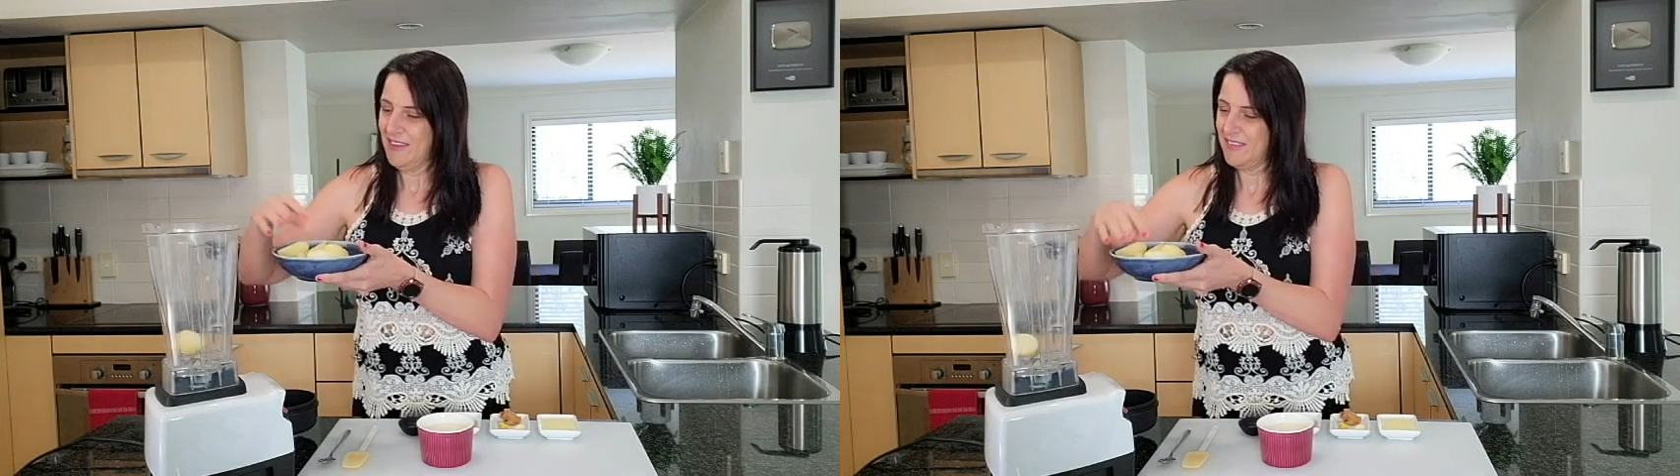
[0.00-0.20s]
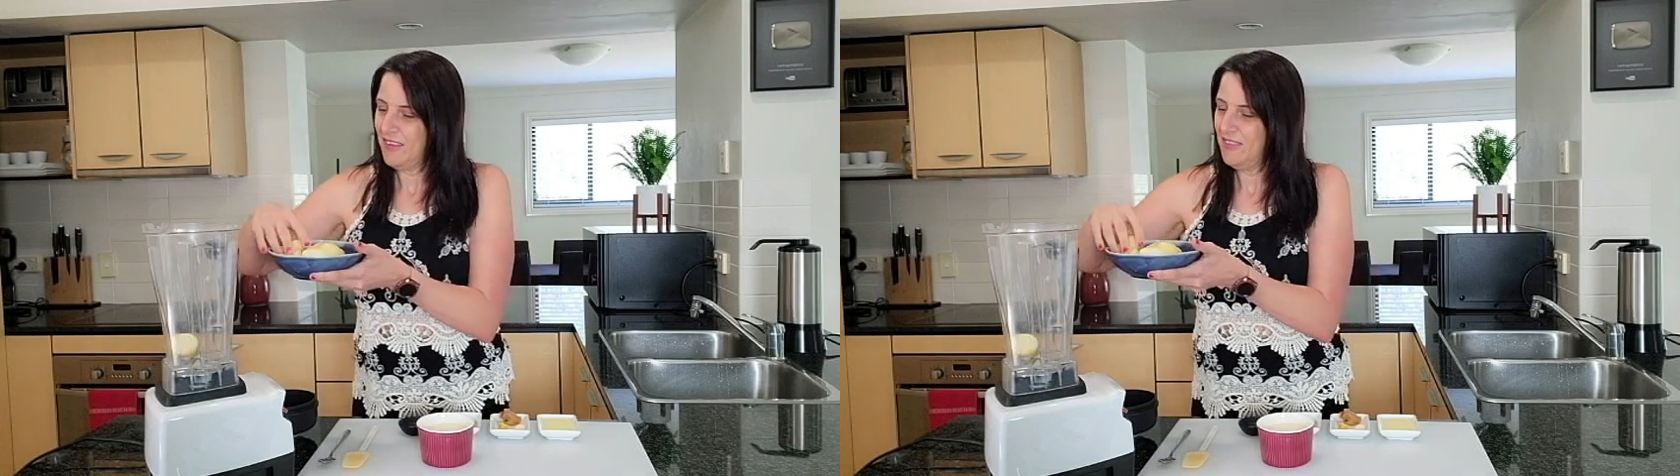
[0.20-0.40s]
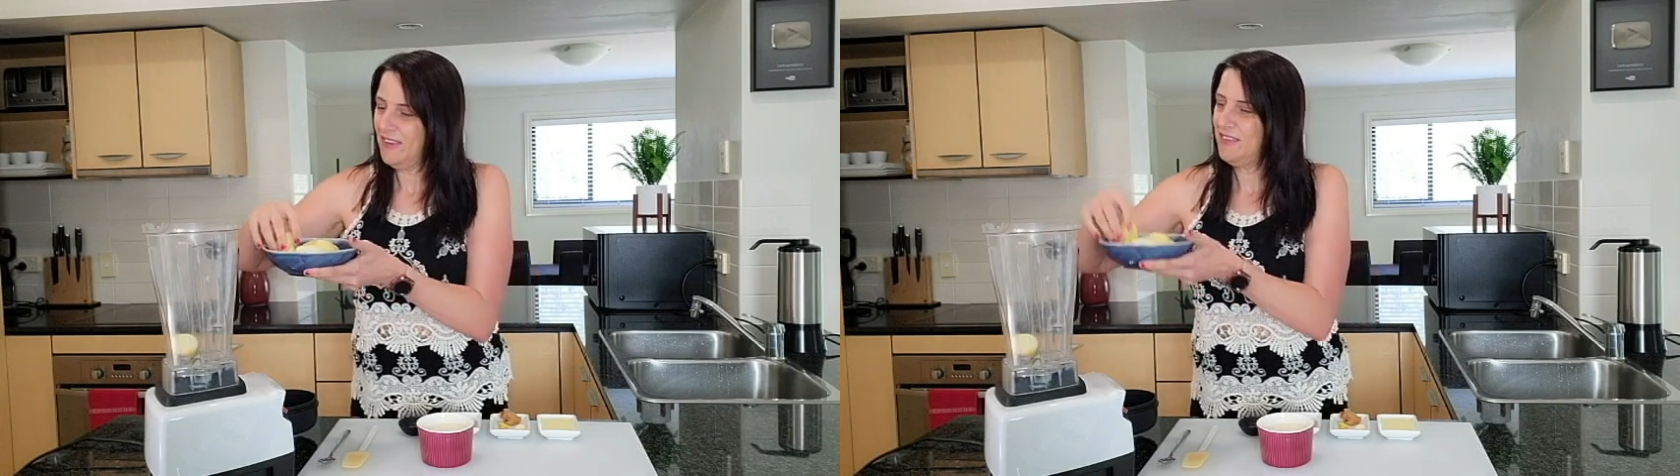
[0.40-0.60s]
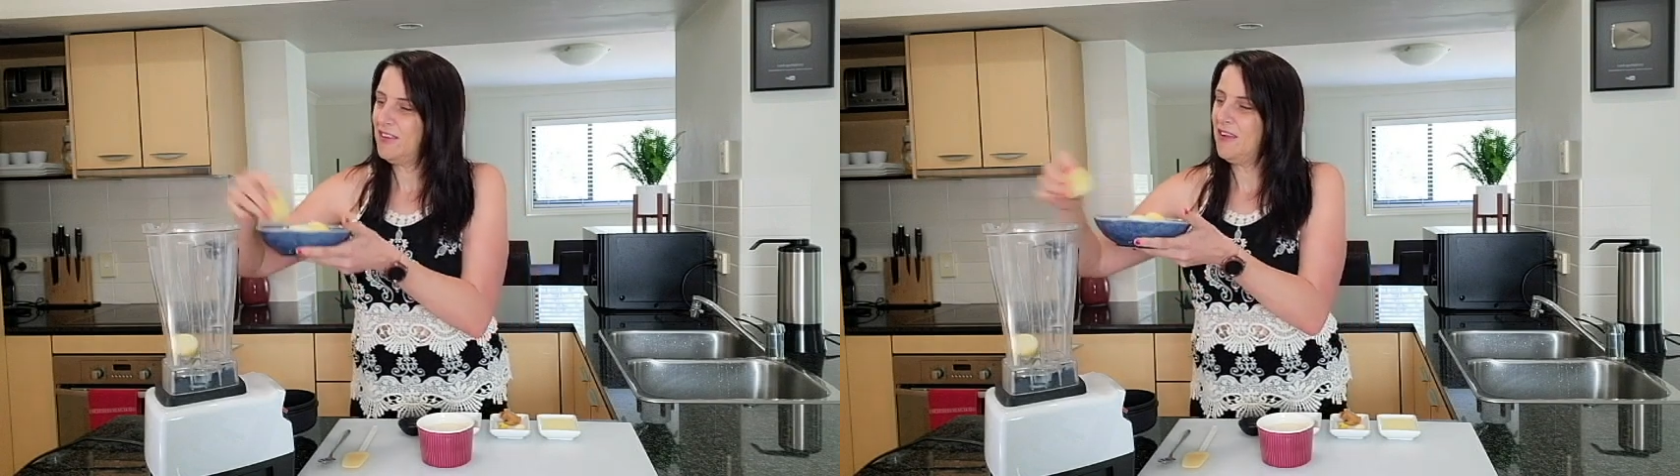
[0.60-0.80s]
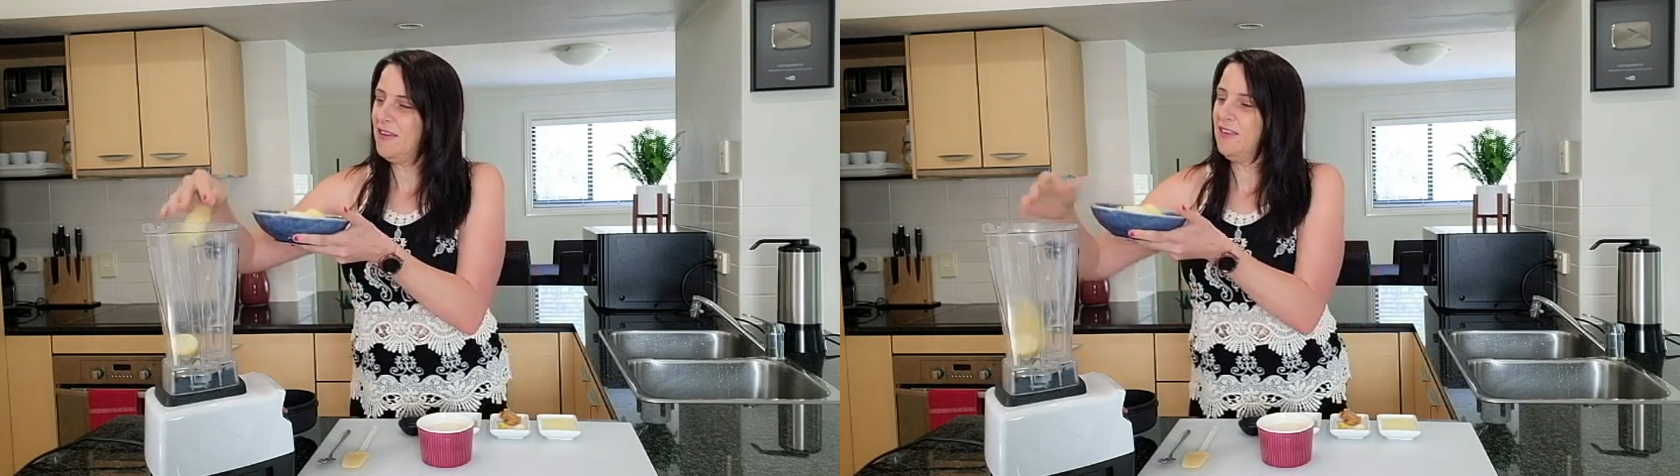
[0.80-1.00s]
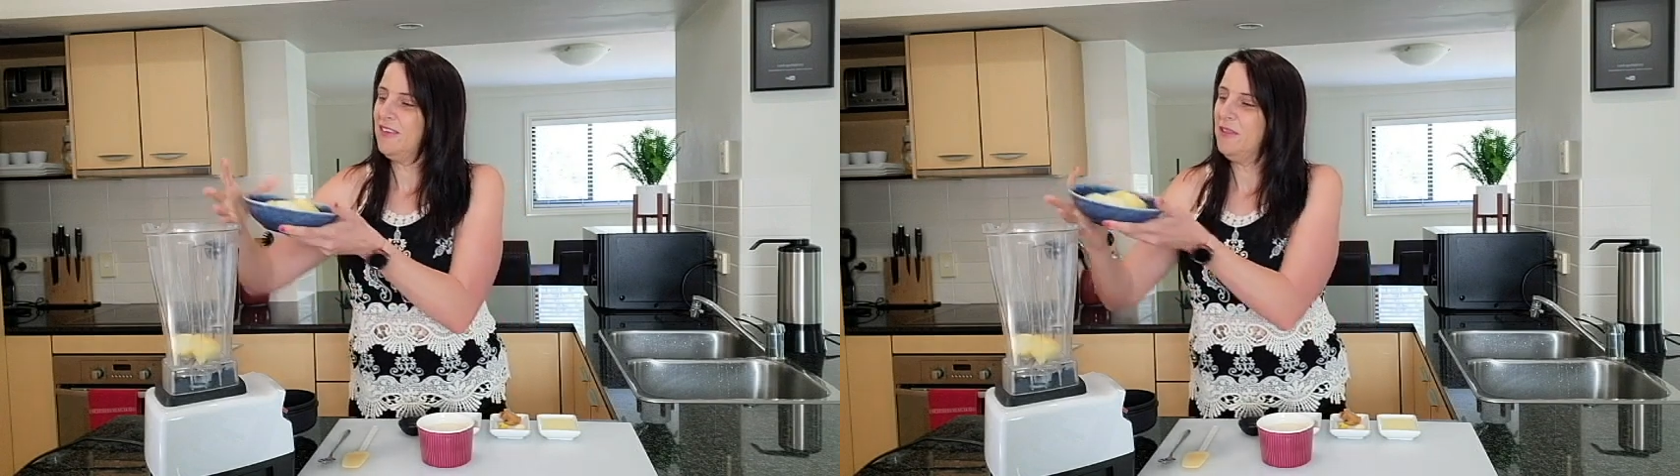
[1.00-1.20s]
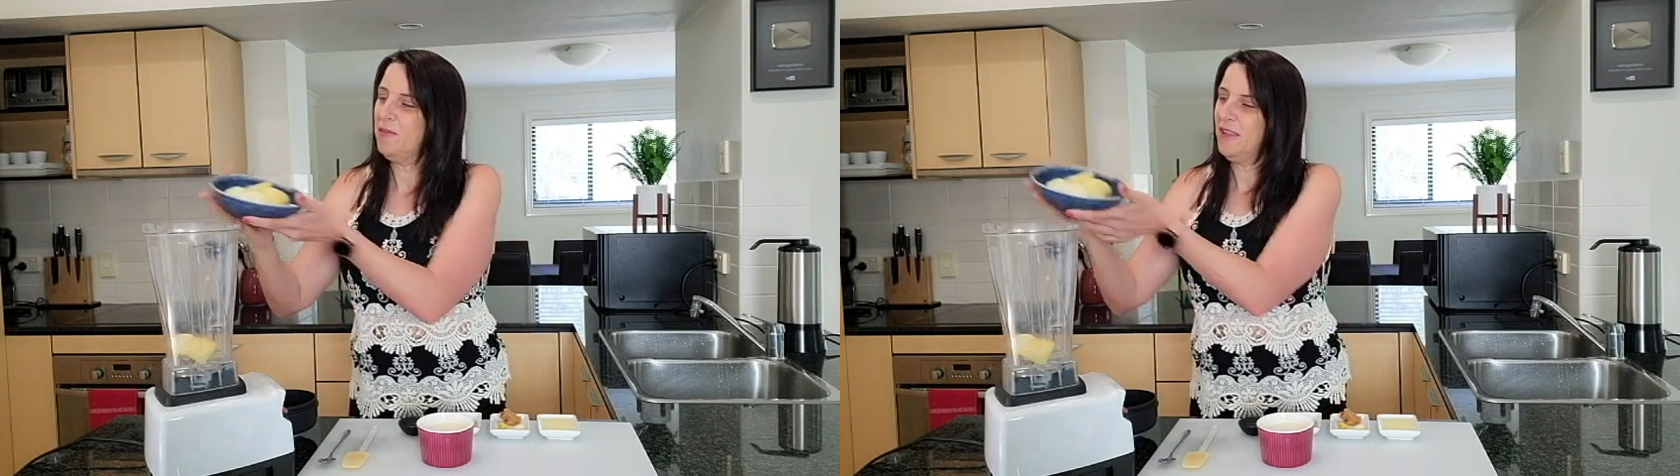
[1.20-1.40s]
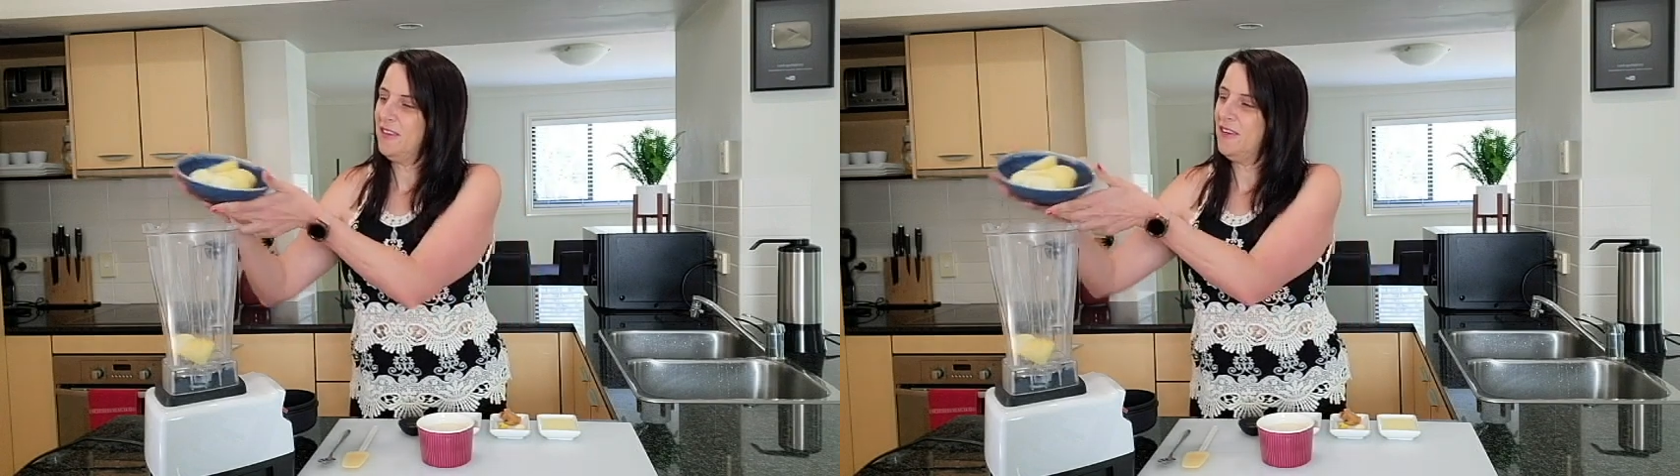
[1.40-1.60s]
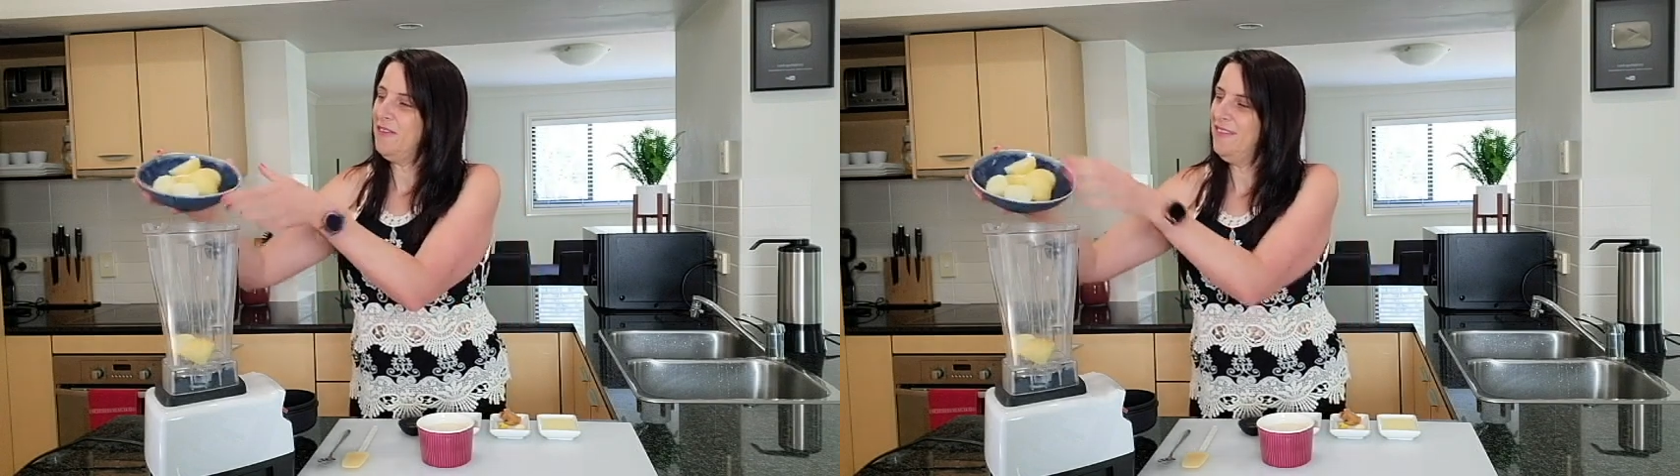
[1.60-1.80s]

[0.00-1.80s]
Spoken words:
So these are going into the blender.